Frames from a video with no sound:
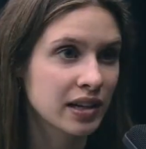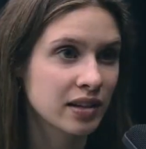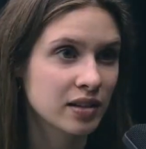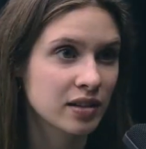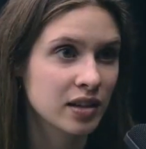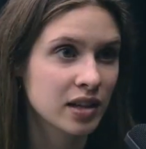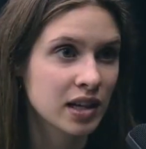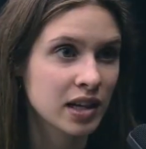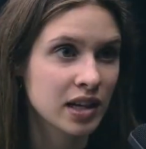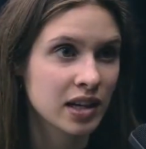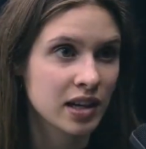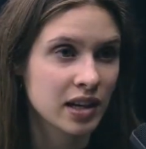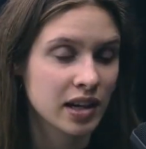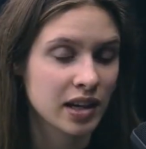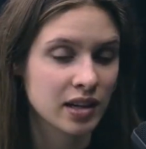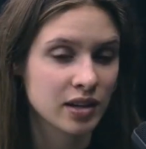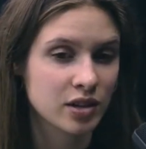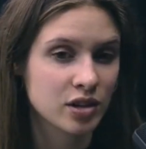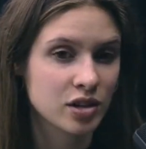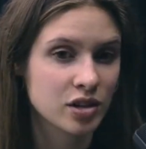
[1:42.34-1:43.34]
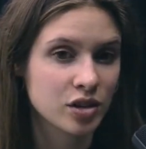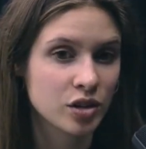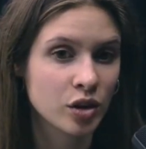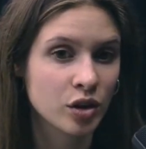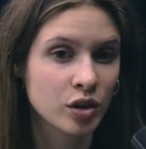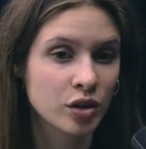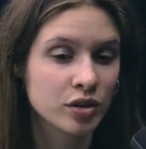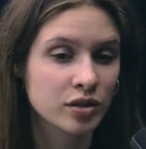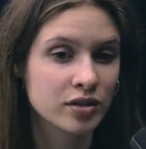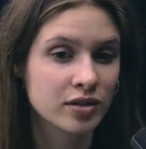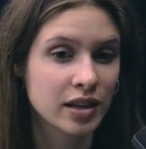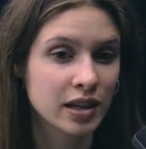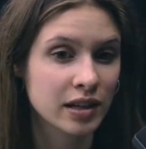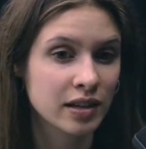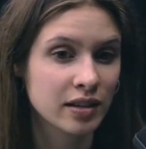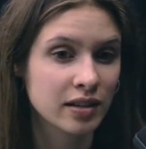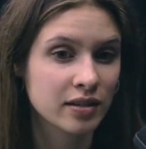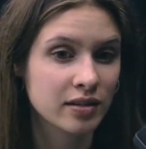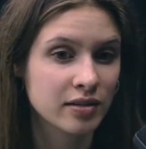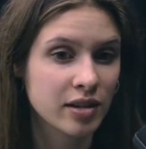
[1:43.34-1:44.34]
and saw
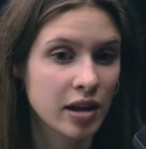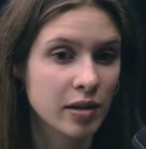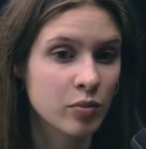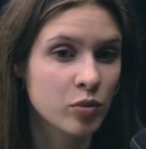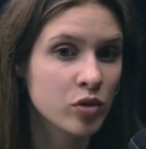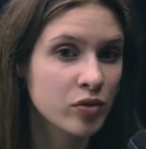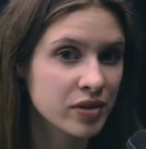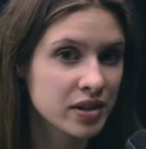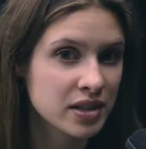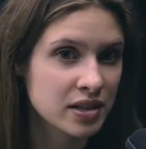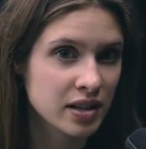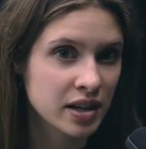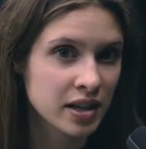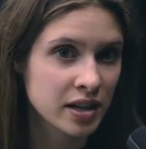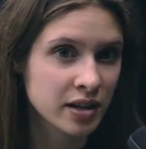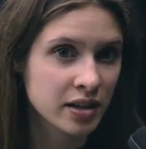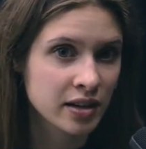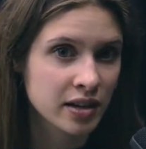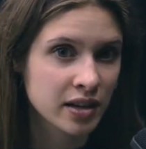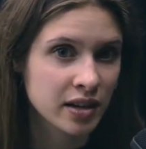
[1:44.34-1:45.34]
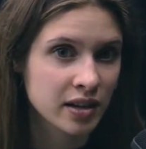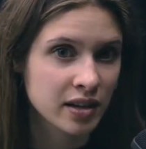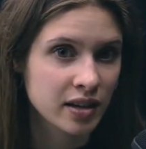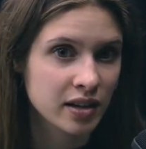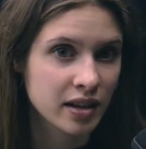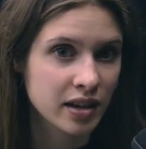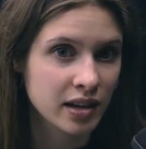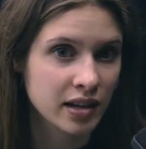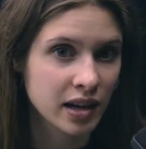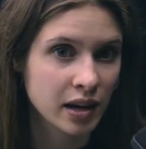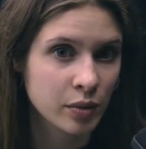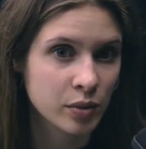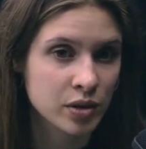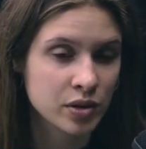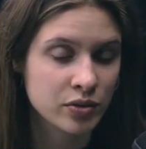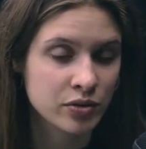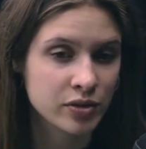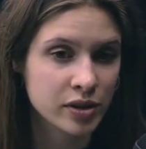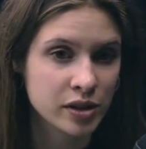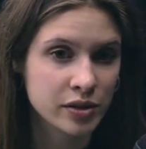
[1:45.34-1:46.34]
10 movies there, and I
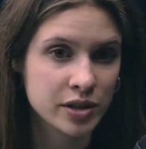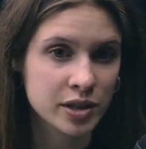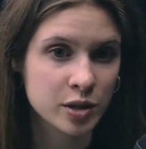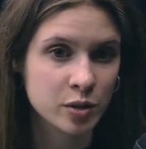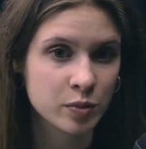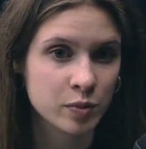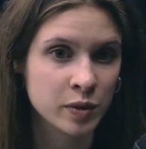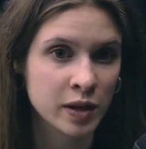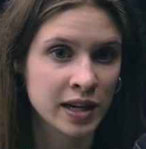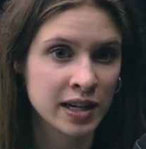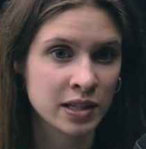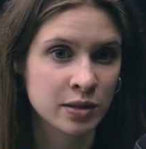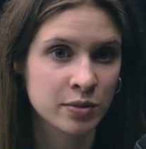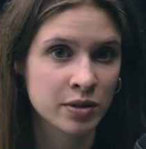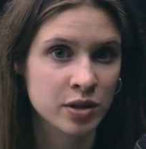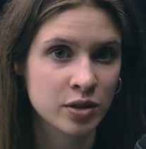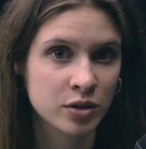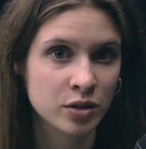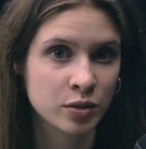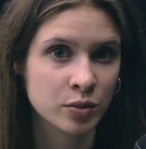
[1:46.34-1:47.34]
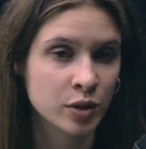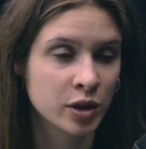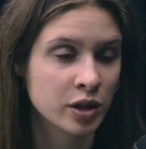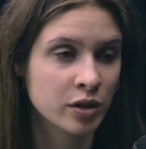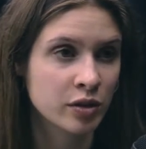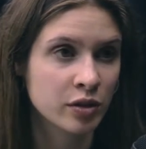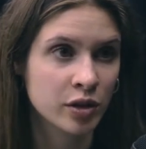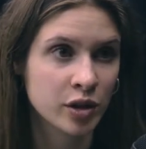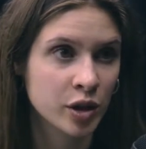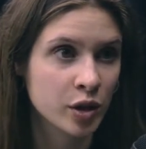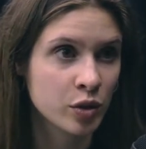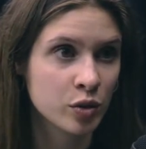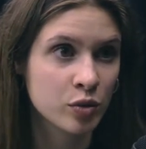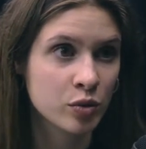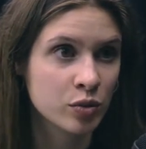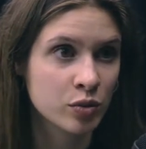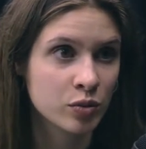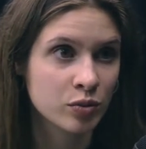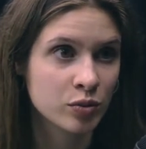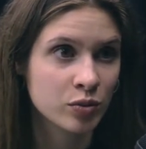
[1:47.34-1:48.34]
was very surprised because there were
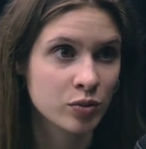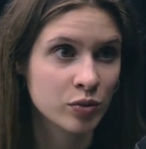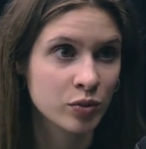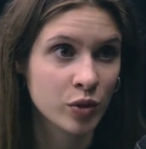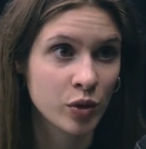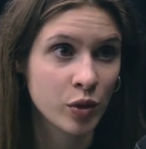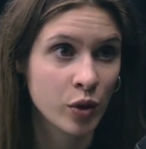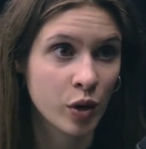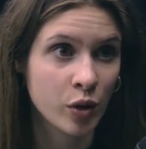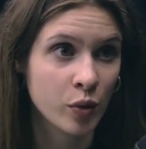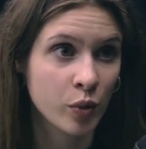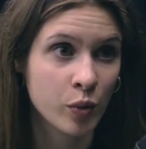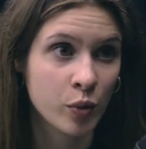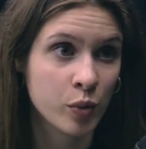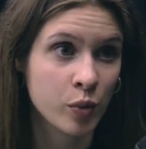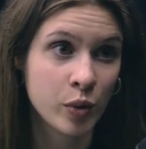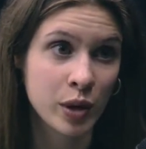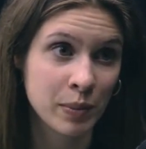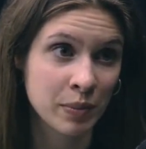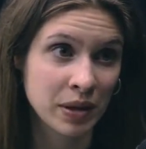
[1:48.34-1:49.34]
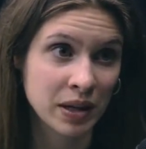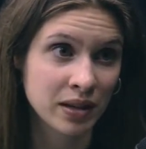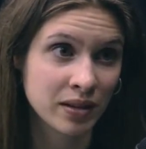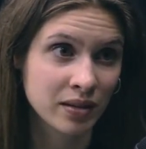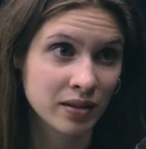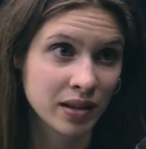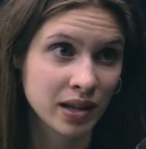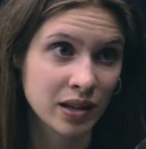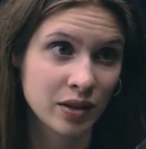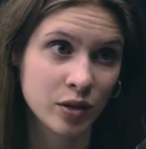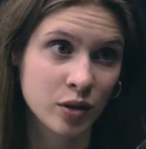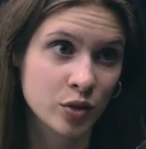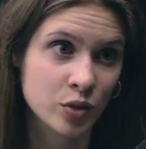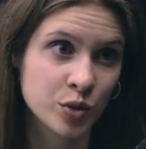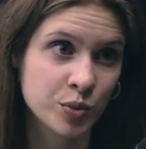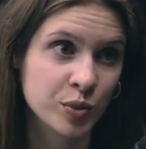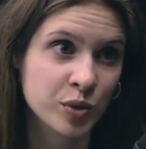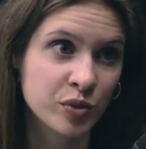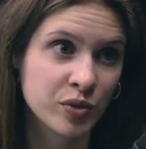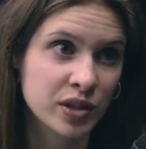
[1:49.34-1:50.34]
no women in
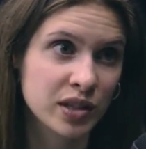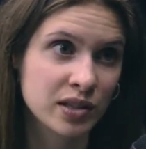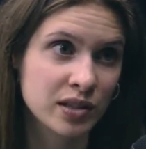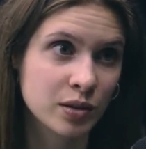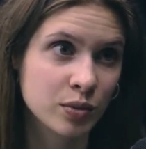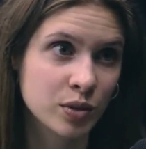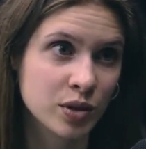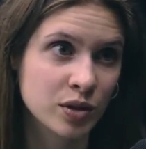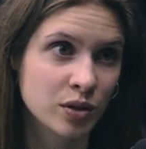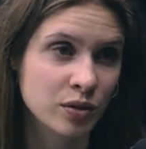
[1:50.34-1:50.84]
those movies. It was